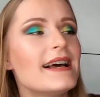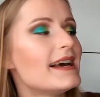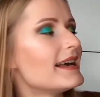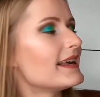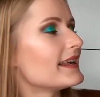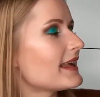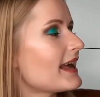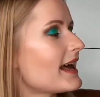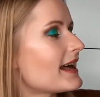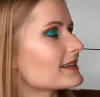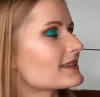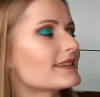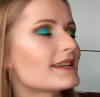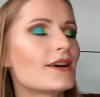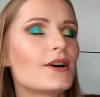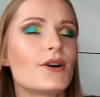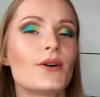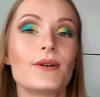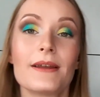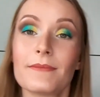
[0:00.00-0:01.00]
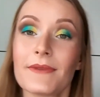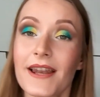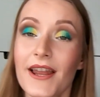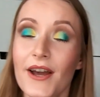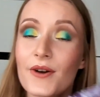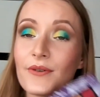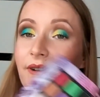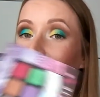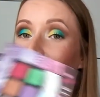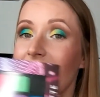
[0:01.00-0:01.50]
yeah, so let me
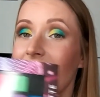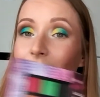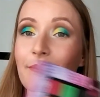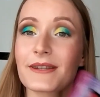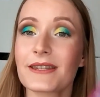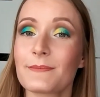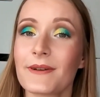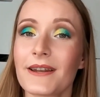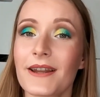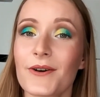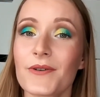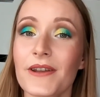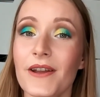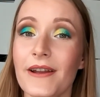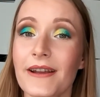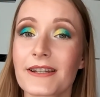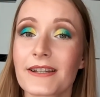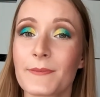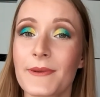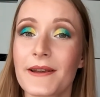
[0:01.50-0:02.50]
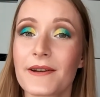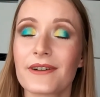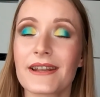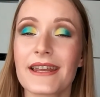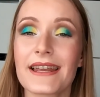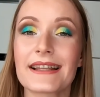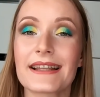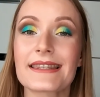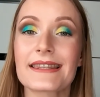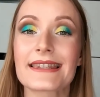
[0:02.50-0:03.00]
know in the comments below your
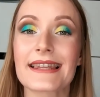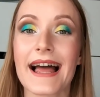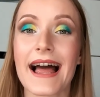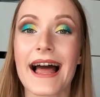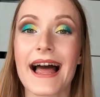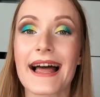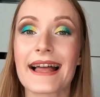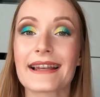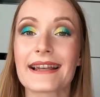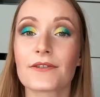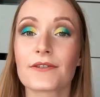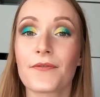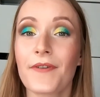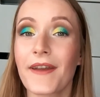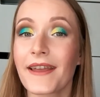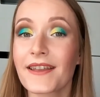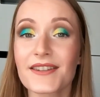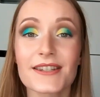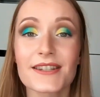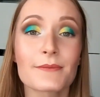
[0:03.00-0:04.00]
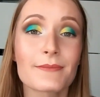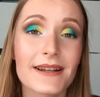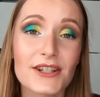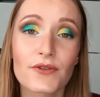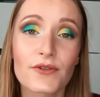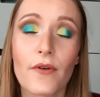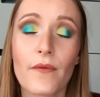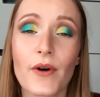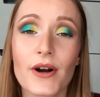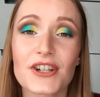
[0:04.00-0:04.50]
experience, and thank you so much
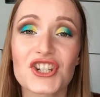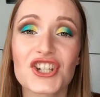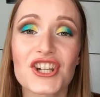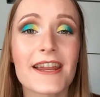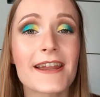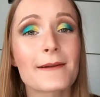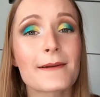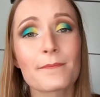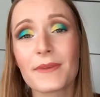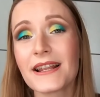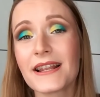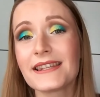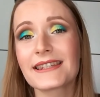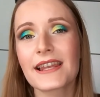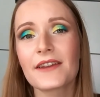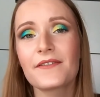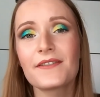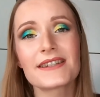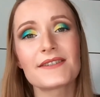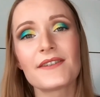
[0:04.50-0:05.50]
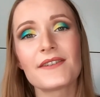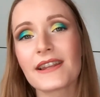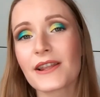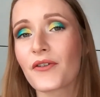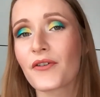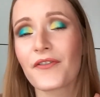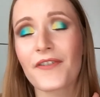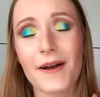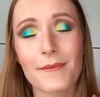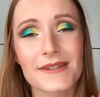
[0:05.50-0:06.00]
for watching. Please give this video
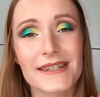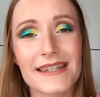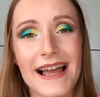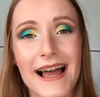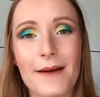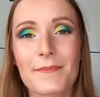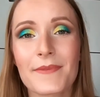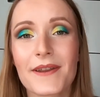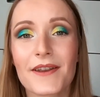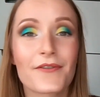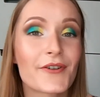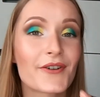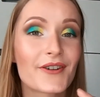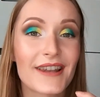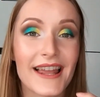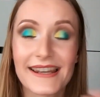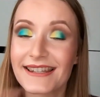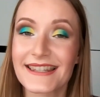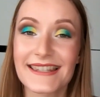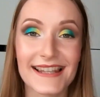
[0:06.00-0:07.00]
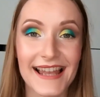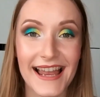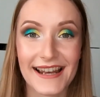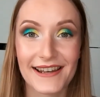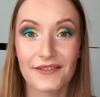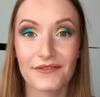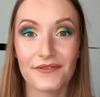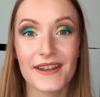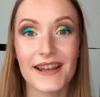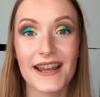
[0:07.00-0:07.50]
a thumbs up if you like this
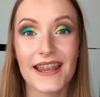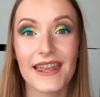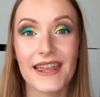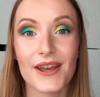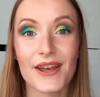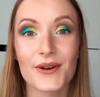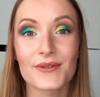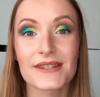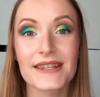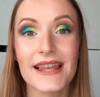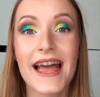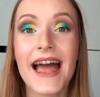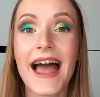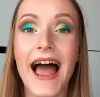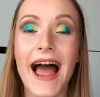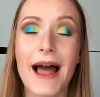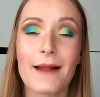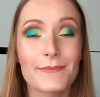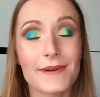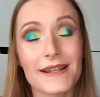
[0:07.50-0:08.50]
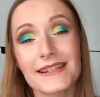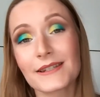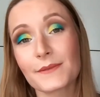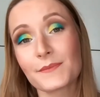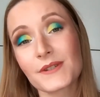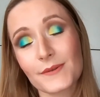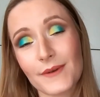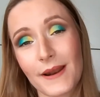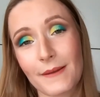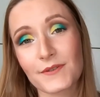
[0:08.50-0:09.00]
kind of videos, and please
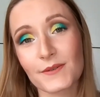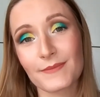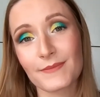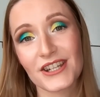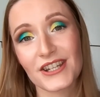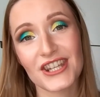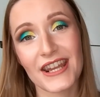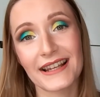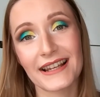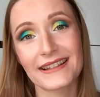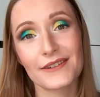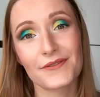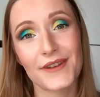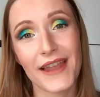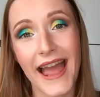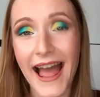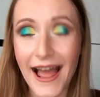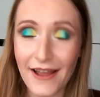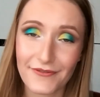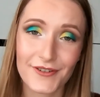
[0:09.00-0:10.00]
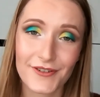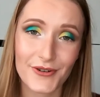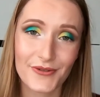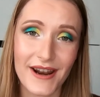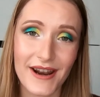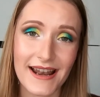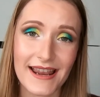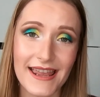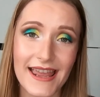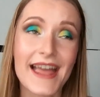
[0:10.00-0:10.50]
subscribe to my channel if you haven't
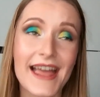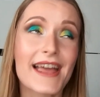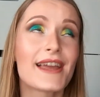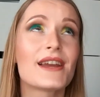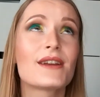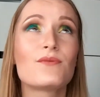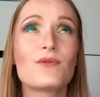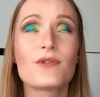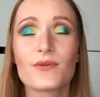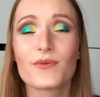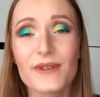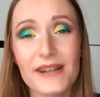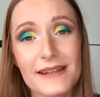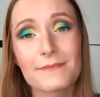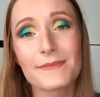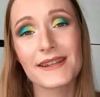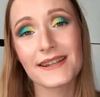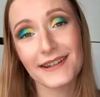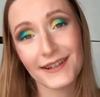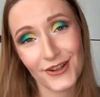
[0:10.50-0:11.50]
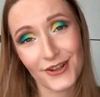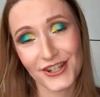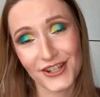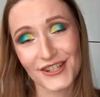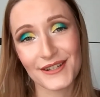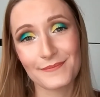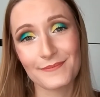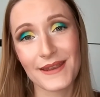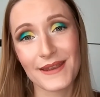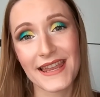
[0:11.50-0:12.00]
already. It would really mean a lot
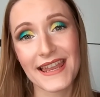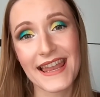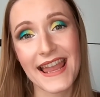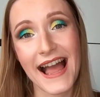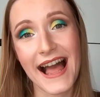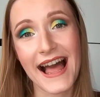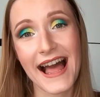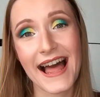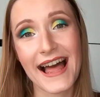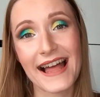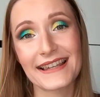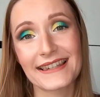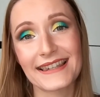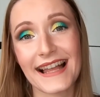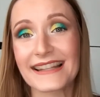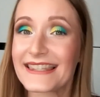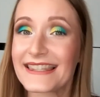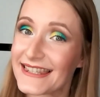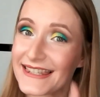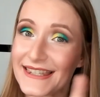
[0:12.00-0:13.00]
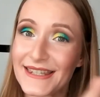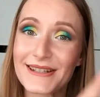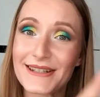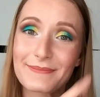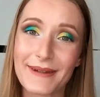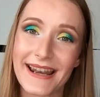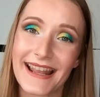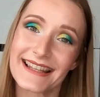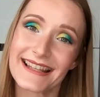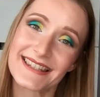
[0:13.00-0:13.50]
to me, and then see you
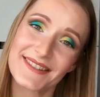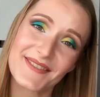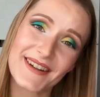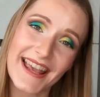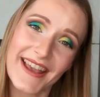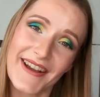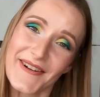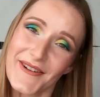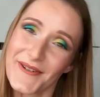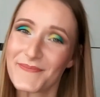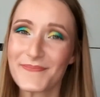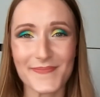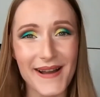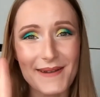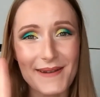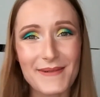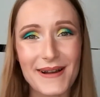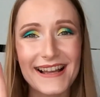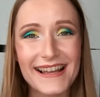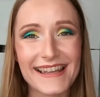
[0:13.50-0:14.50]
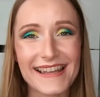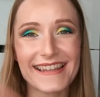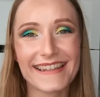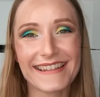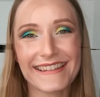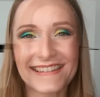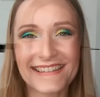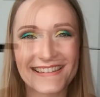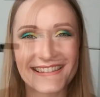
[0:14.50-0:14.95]
in my next video. Bye bye.